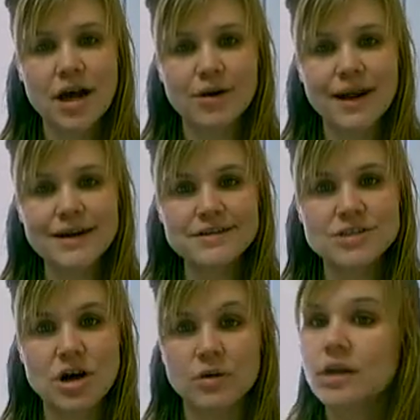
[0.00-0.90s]
All right,
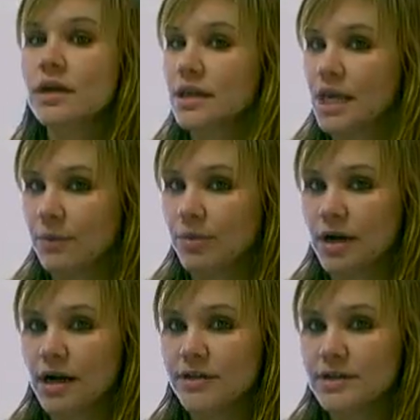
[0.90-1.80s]
so keep
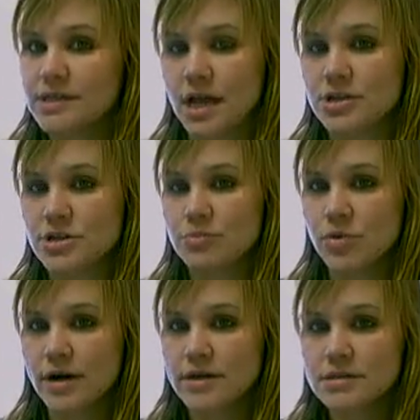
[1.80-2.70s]
working on the discussion
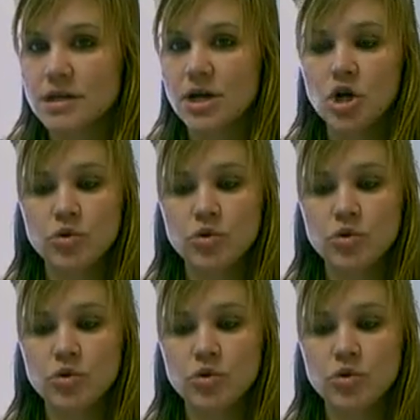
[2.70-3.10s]
boards.